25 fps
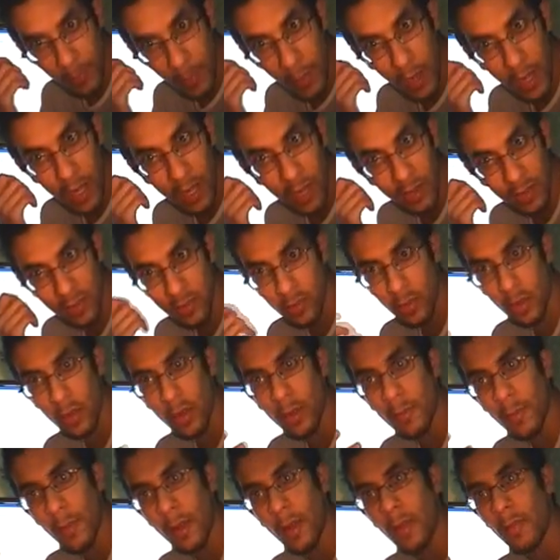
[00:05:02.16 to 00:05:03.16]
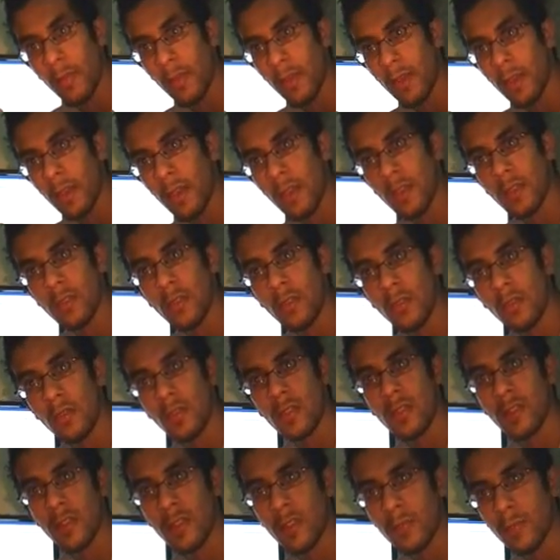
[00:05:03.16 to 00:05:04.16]
panel is horrible on the
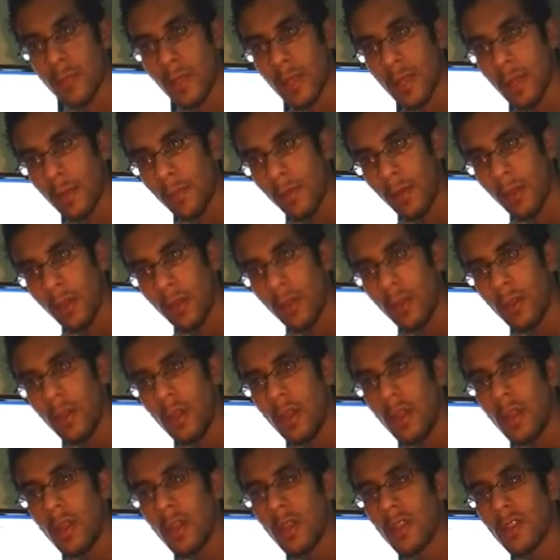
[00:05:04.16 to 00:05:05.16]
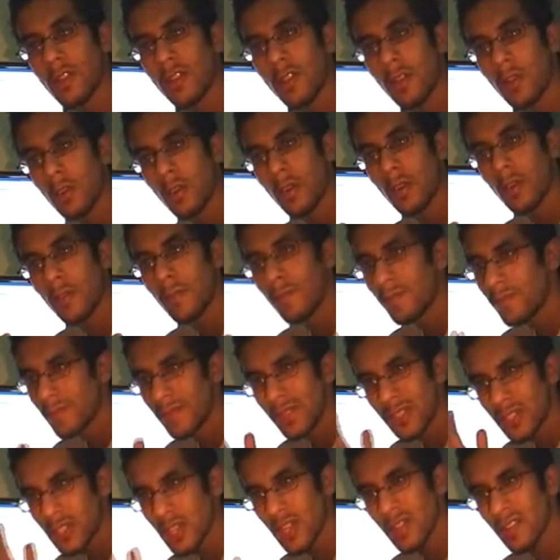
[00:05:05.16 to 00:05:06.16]
226BW. So
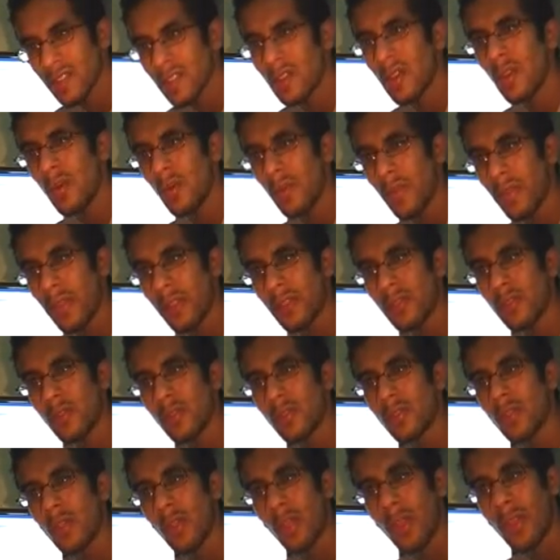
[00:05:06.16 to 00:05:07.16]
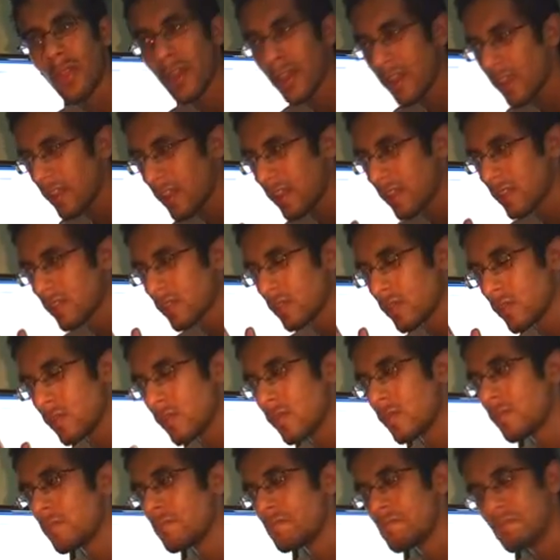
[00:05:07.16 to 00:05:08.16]
just go with the
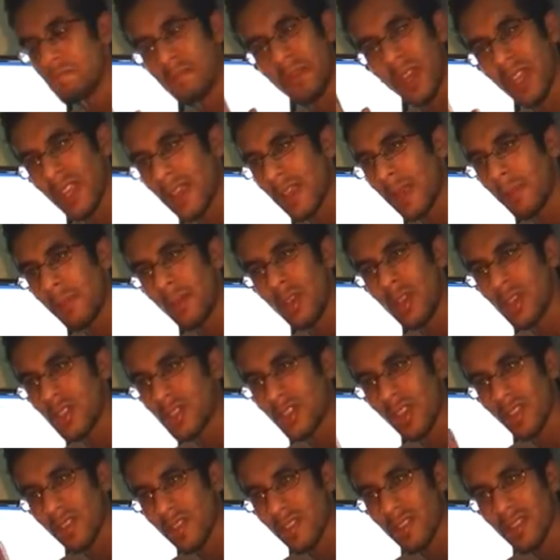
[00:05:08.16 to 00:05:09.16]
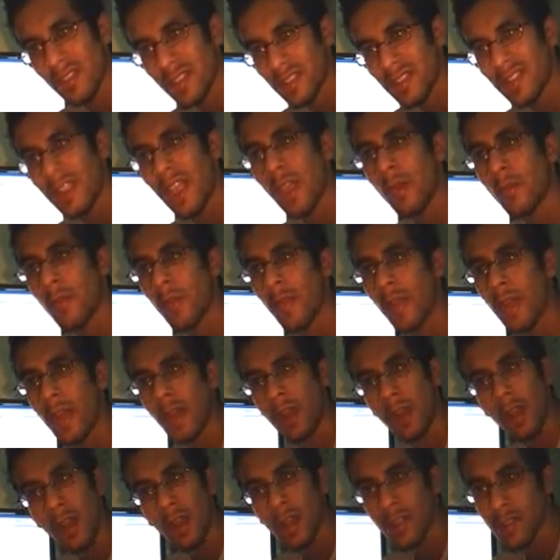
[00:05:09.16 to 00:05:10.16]
2232BW and just stick with it.
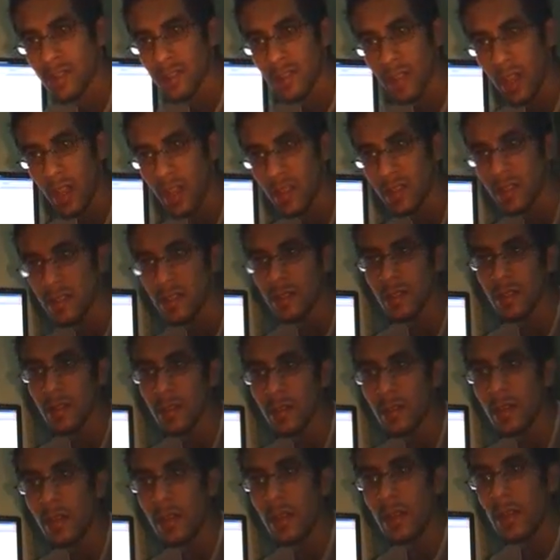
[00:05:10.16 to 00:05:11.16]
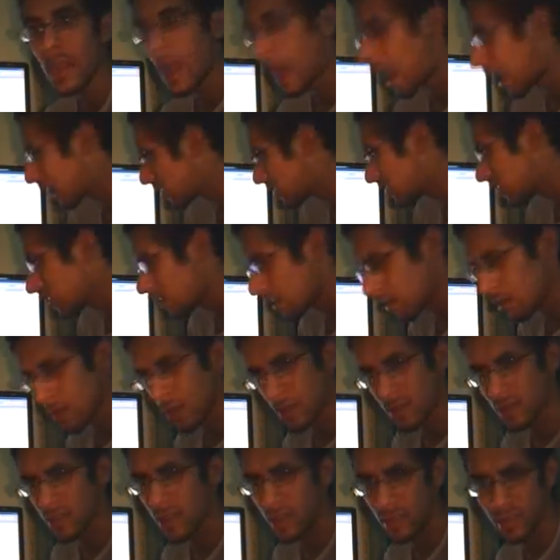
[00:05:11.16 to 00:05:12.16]
It looks nicer. I say it
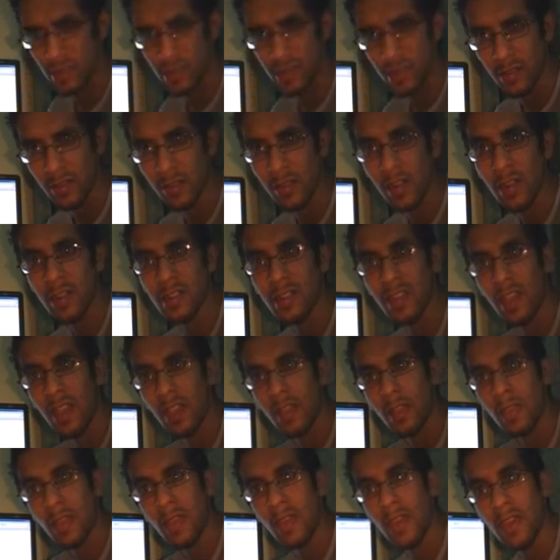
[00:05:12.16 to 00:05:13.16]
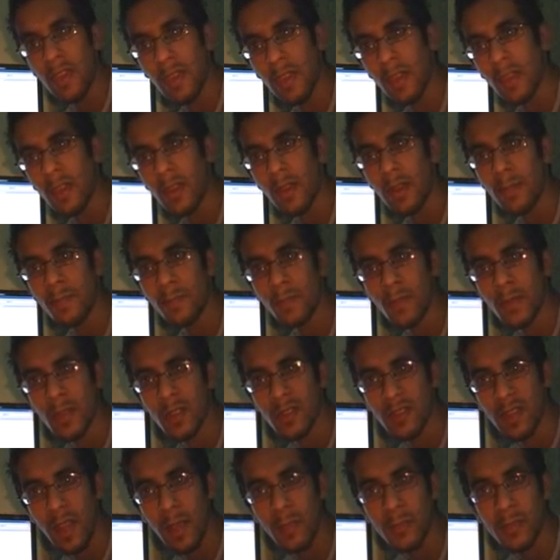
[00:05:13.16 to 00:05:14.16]
looks nicer. It looks like the
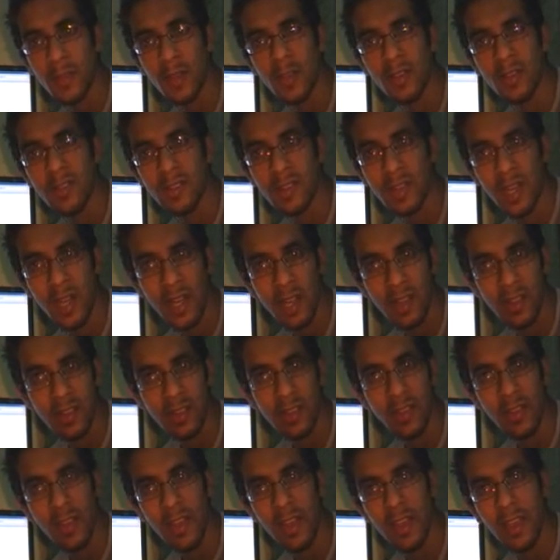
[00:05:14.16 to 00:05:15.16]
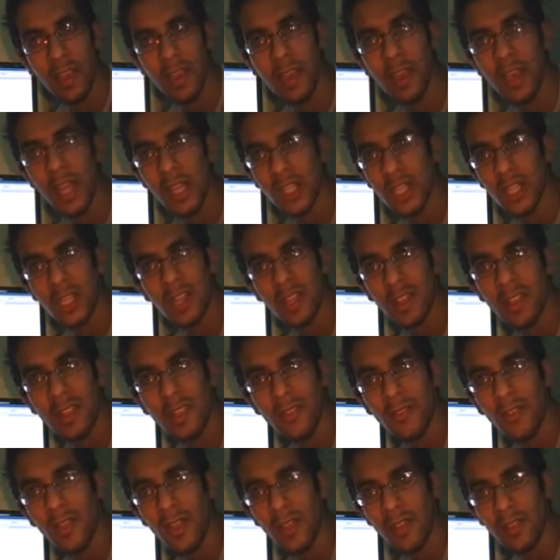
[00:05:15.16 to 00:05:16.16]
Samsung screens, the HD
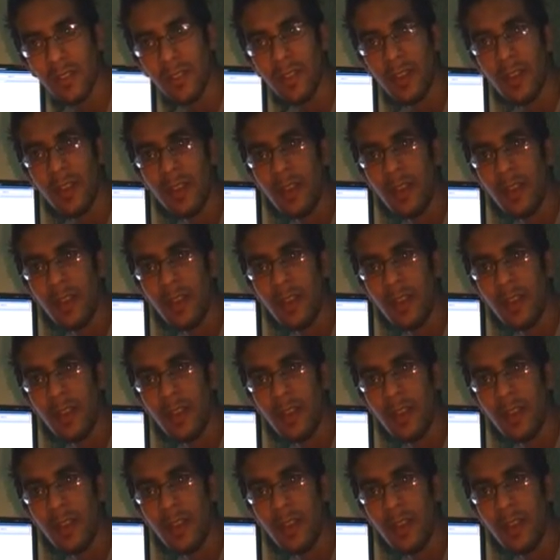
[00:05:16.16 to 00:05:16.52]
TVs.